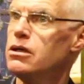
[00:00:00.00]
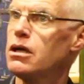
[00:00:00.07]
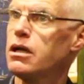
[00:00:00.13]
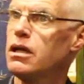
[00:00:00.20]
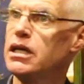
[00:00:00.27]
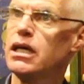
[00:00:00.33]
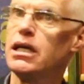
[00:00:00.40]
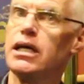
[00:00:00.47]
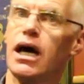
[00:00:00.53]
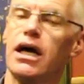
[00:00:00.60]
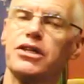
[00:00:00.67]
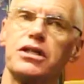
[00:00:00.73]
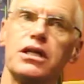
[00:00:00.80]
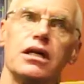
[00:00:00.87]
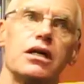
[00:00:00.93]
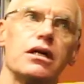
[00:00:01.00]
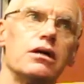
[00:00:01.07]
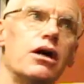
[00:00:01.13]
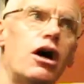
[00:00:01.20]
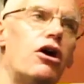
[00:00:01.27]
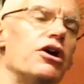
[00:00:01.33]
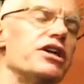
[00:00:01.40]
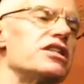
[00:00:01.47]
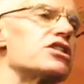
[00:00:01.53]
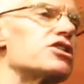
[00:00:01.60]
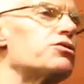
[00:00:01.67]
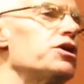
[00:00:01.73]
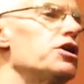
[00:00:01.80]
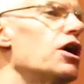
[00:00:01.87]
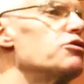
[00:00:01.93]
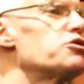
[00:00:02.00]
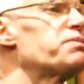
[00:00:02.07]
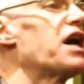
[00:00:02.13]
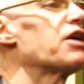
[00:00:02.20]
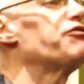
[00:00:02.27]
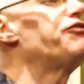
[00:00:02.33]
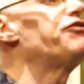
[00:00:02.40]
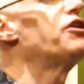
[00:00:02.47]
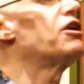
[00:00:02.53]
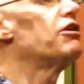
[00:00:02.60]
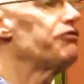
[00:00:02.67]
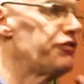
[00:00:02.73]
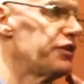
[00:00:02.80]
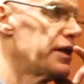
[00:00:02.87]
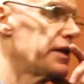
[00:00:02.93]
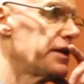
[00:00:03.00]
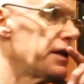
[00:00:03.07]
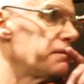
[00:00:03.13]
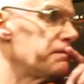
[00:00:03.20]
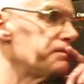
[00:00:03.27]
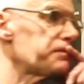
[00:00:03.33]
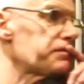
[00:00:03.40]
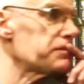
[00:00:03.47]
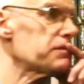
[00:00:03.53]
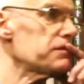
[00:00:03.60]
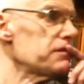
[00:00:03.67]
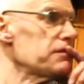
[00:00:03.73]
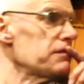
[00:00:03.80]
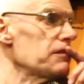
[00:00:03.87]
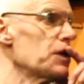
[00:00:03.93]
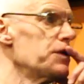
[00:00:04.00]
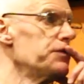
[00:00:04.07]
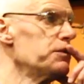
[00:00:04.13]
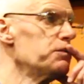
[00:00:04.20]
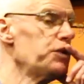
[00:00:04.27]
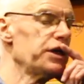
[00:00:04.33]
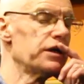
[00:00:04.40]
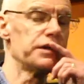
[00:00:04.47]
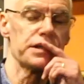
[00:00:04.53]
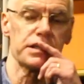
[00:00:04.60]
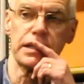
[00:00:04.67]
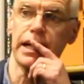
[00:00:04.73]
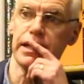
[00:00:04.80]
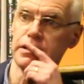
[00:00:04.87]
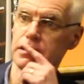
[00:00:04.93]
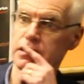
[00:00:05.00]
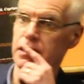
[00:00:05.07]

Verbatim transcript: Clearly, I think our history goes back far further than we understand.